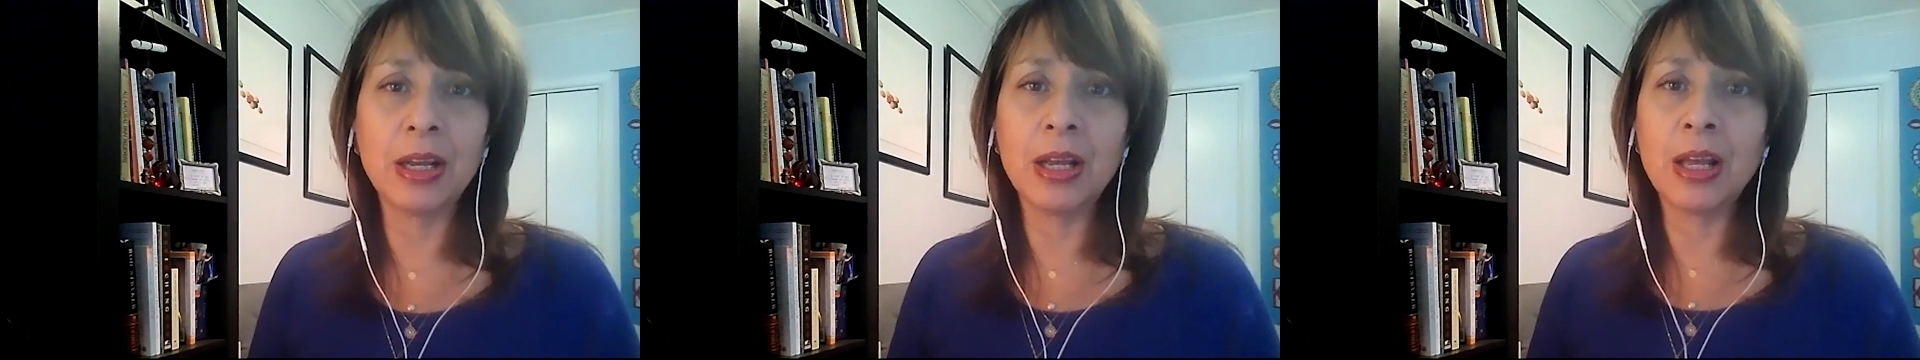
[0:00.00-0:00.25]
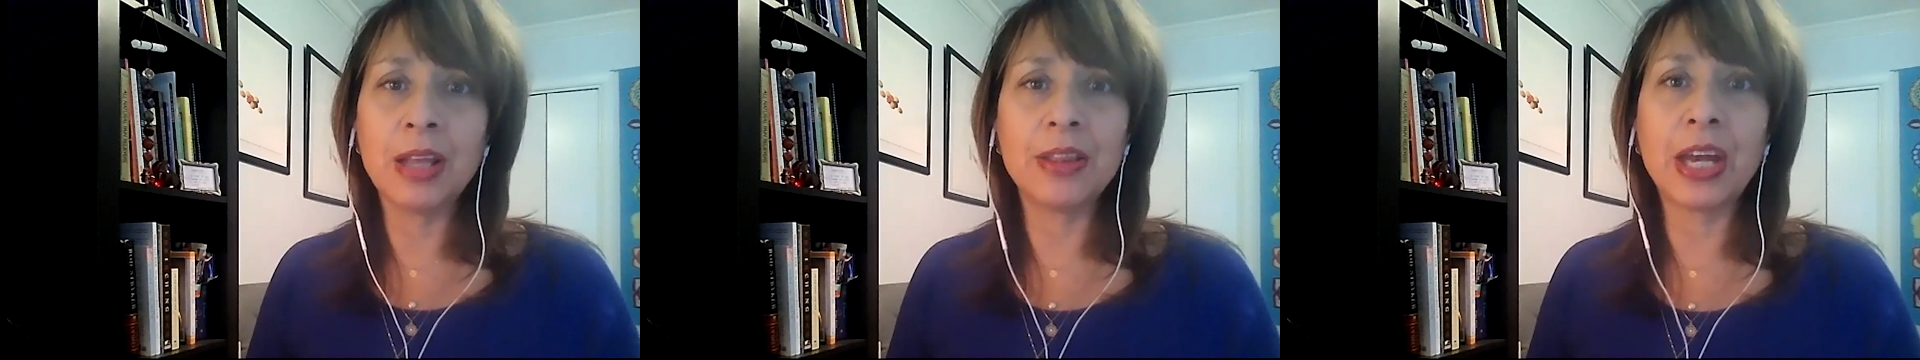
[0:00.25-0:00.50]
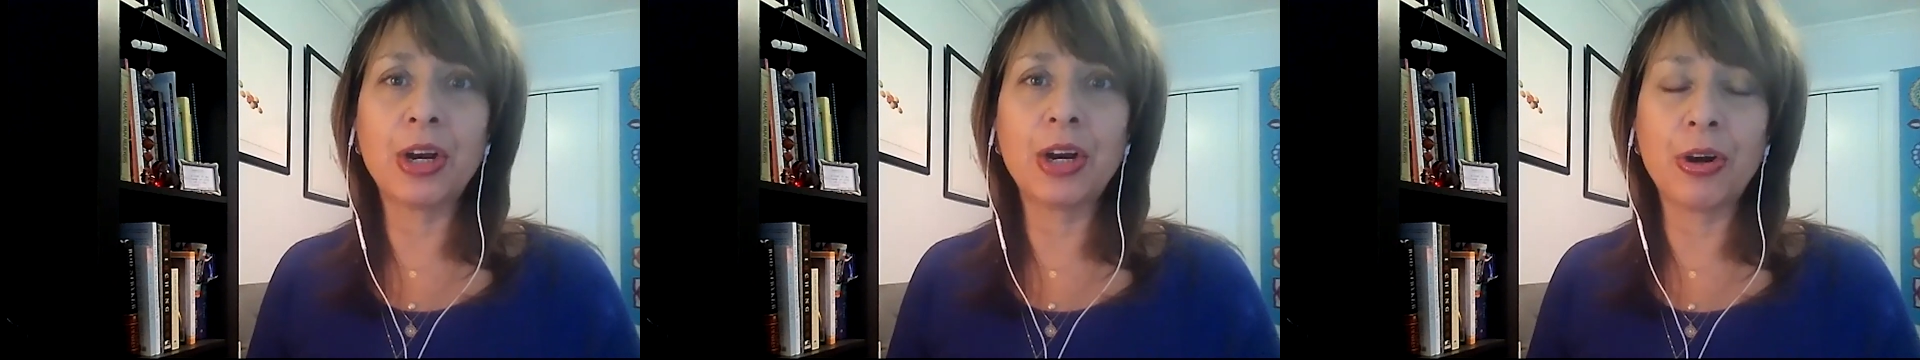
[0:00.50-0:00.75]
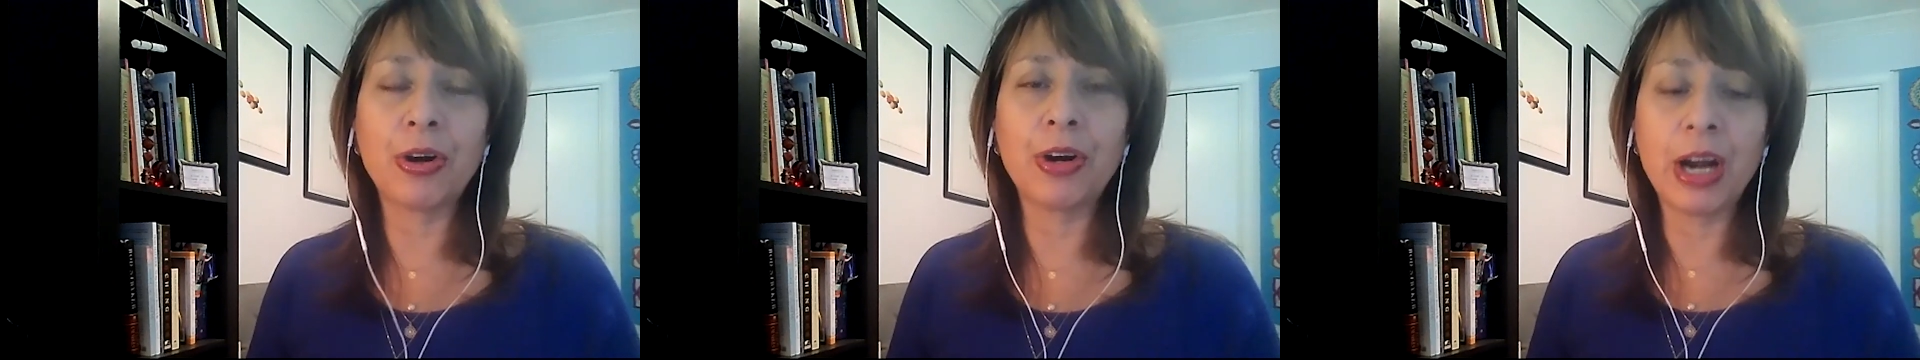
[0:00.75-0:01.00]

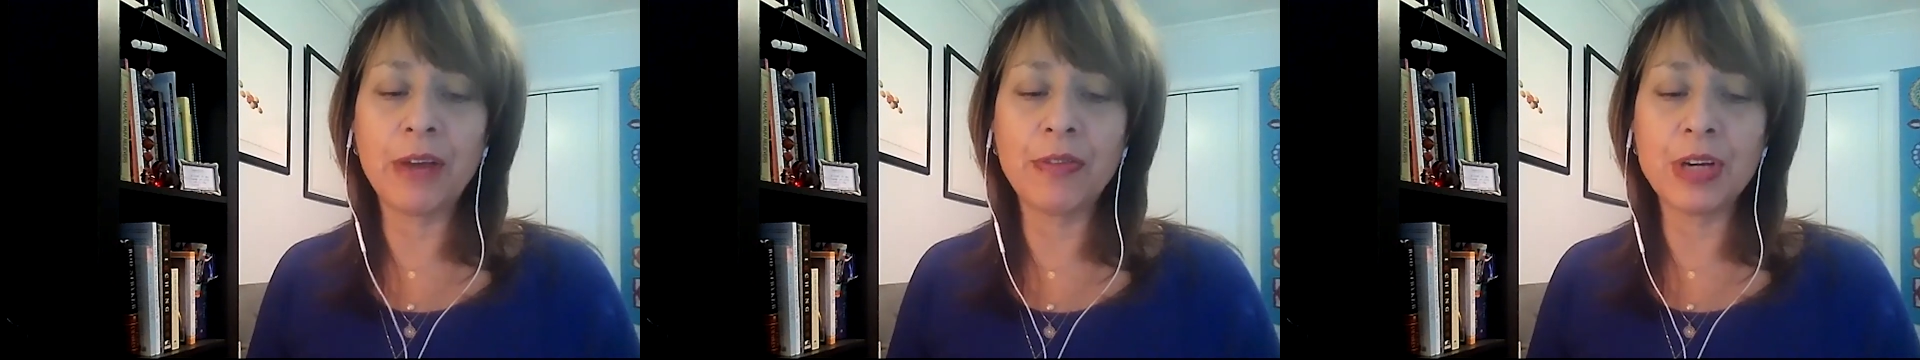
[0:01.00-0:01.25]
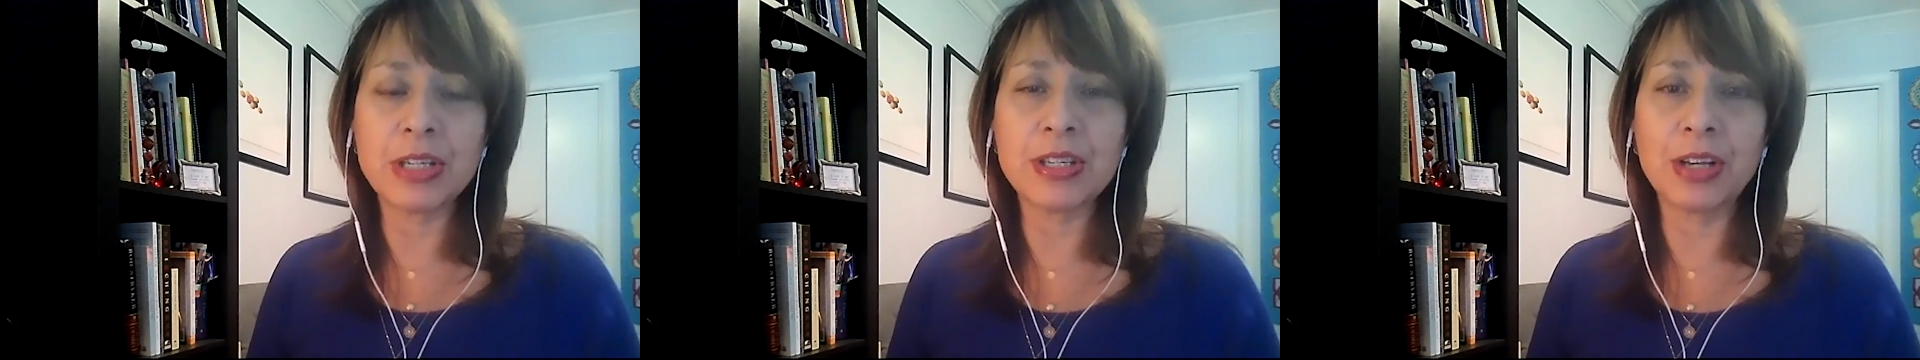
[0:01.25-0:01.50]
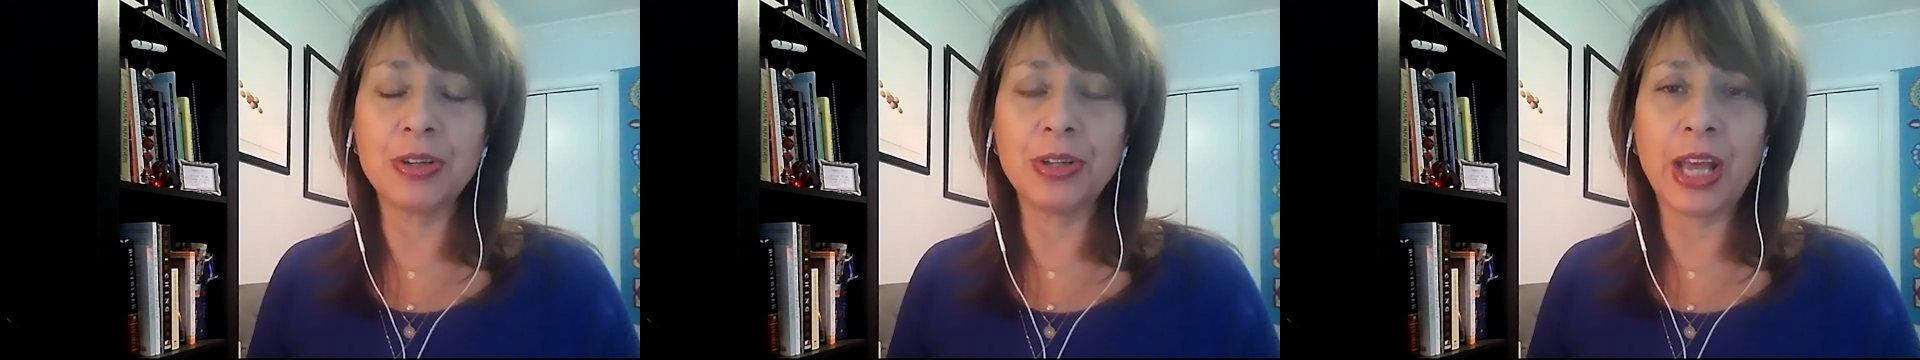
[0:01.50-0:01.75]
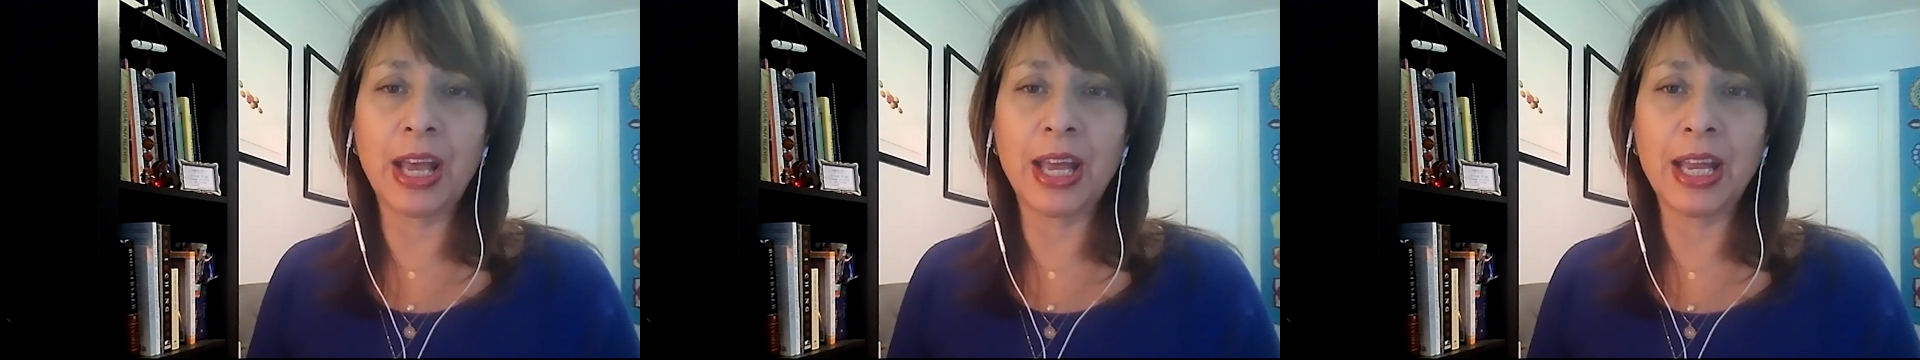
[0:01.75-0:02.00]
occur every single
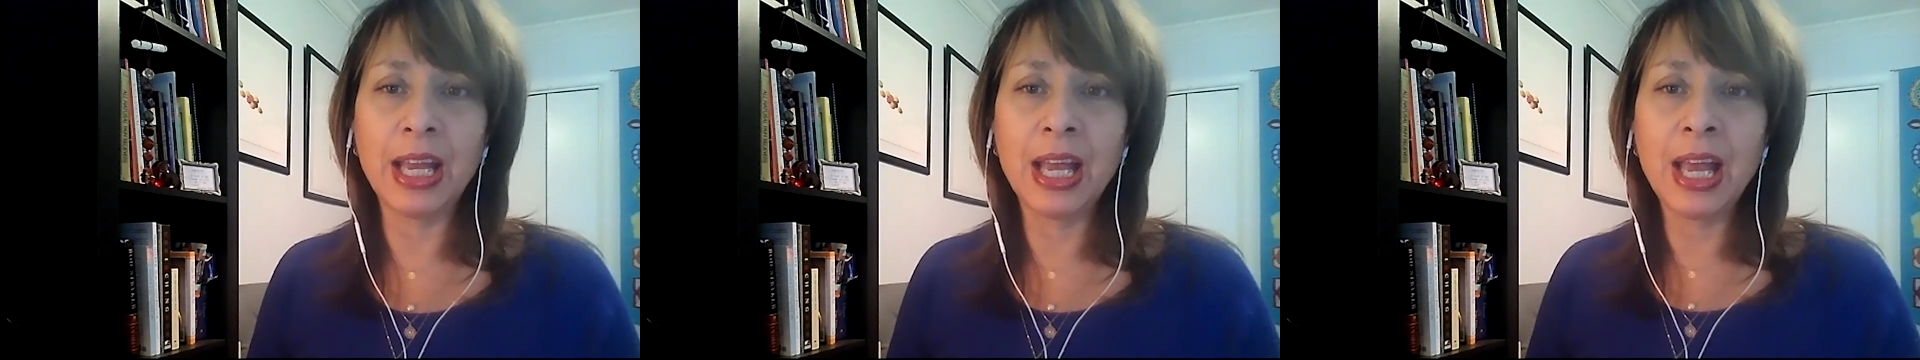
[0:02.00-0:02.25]
day,